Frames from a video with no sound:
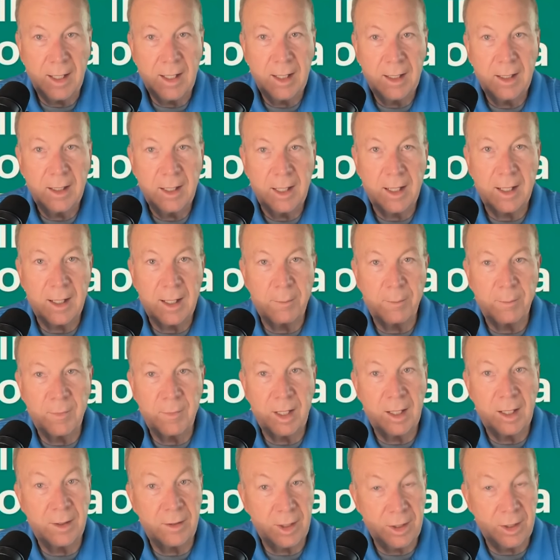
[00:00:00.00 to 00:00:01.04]

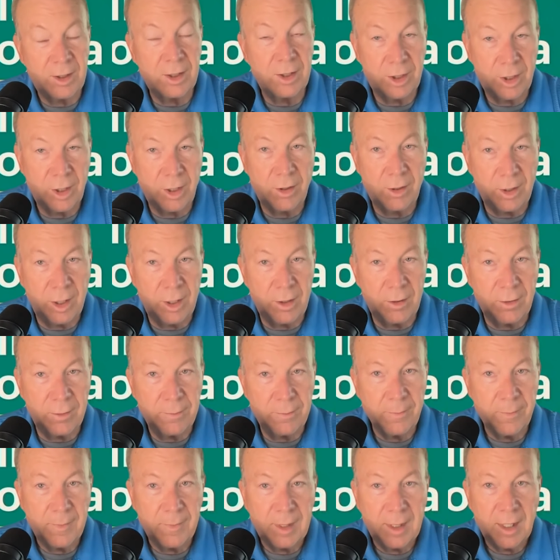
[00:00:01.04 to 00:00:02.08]
And just to show you
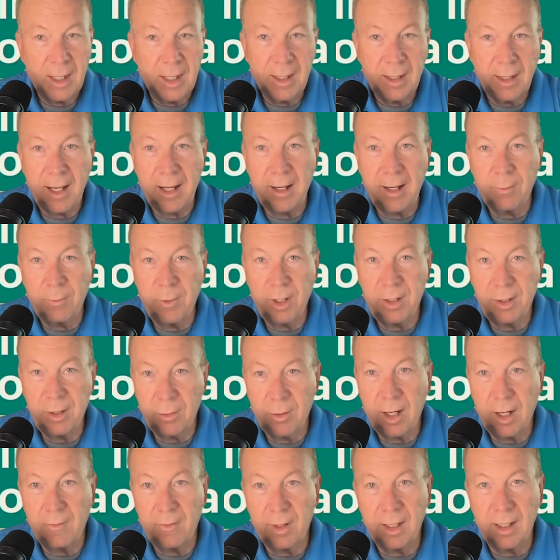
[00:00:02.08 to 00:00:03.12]
that we do
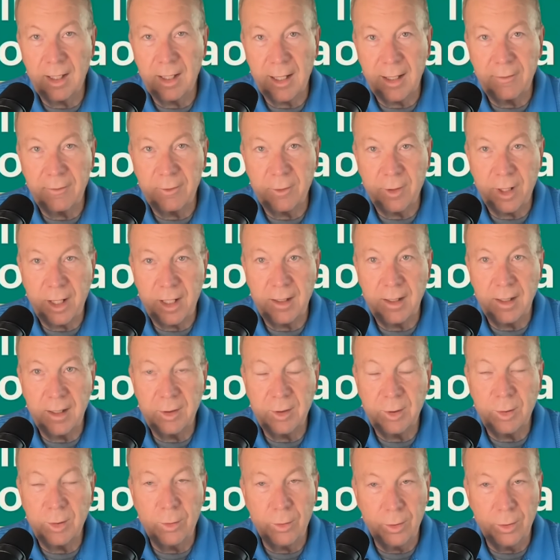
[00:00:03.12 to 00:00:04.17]
have a lot of great
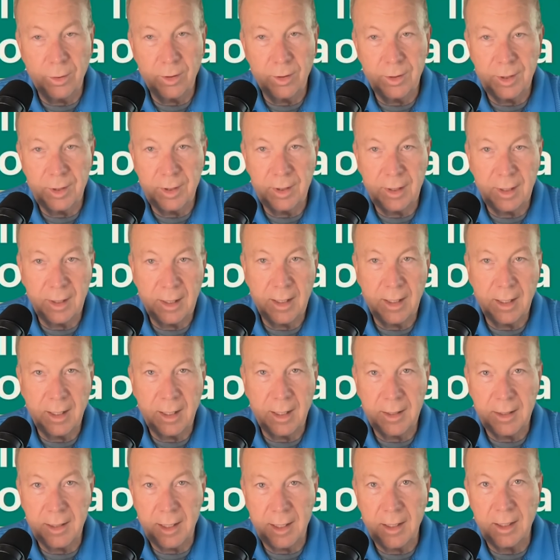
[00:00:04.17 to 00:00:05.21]
tools
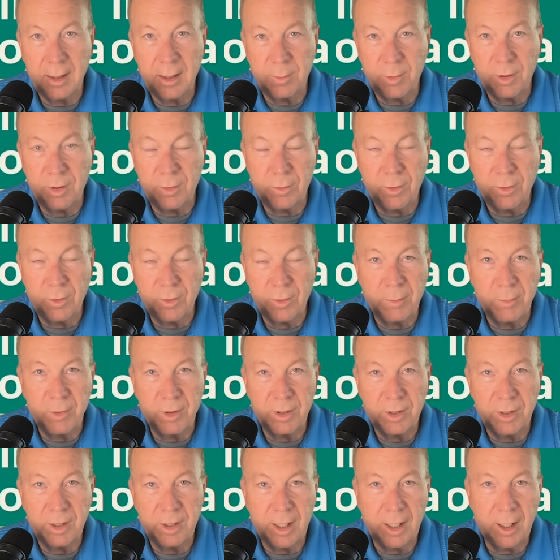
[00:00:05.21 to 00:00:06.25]
accessible to our
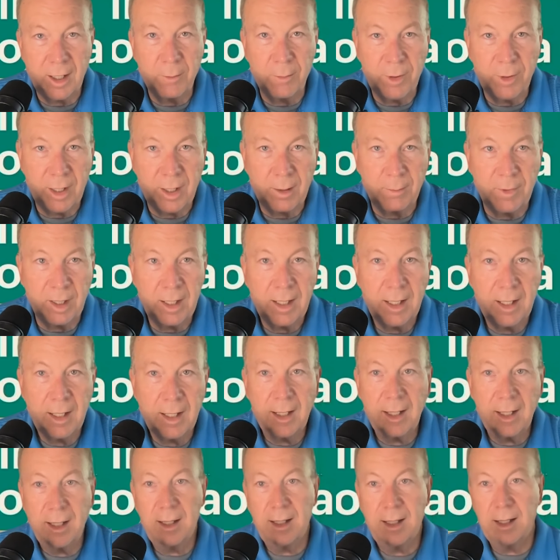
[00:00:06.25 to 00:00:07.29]
members to help them
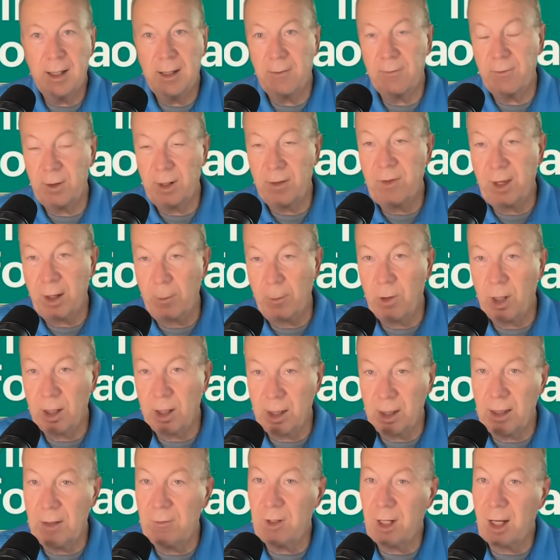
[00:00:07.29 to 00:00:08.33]
if they want to
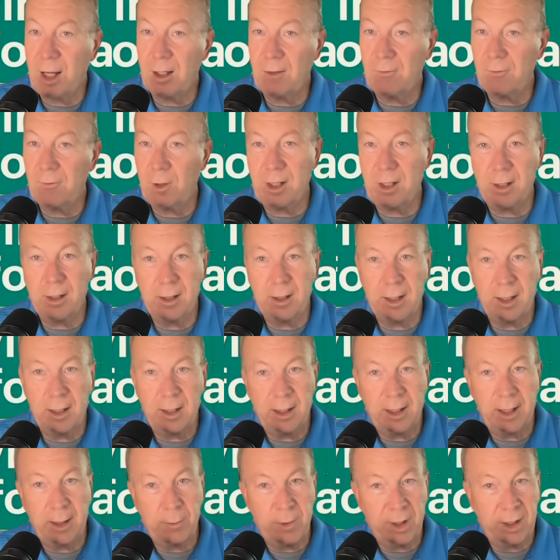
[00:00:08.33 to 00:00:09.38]
leave California. And
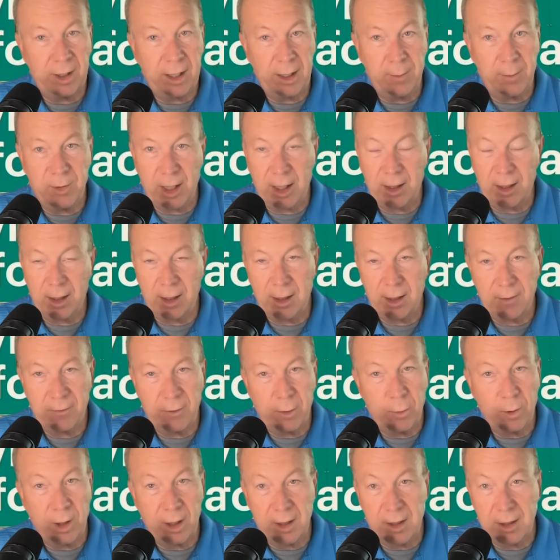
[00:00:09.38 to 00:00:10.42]
again, we keep saying this, if
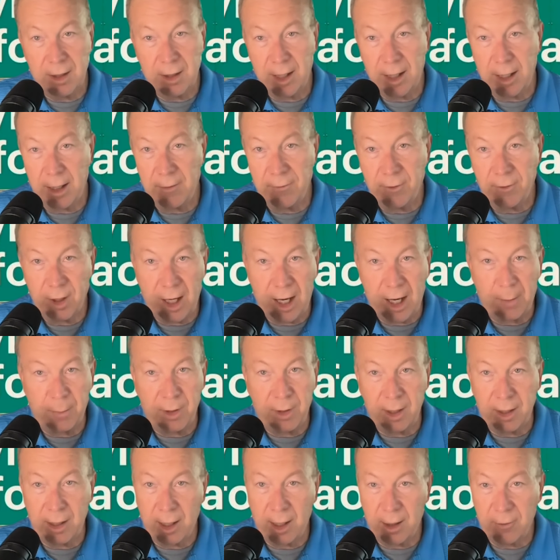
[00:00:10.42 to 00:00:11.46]
you want to stay, if you're happy
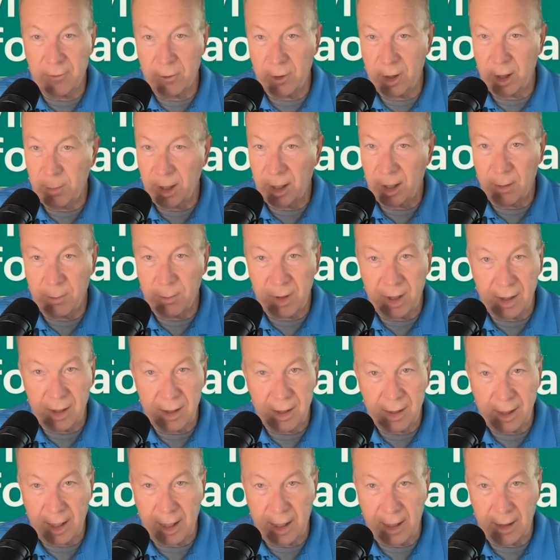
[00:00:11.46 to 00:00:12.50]
in California, by all means
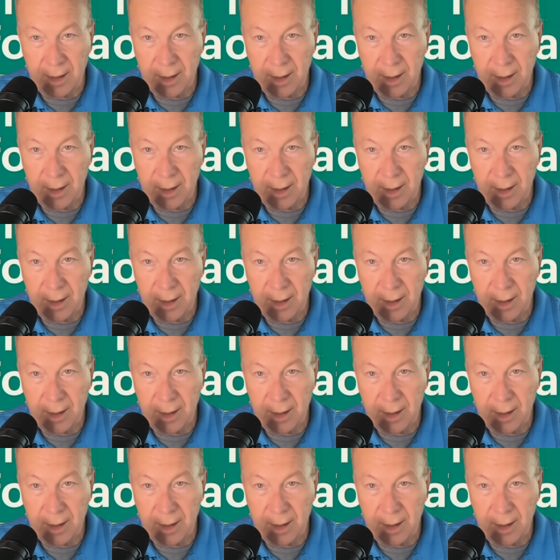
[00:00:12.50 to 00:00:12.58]
stay.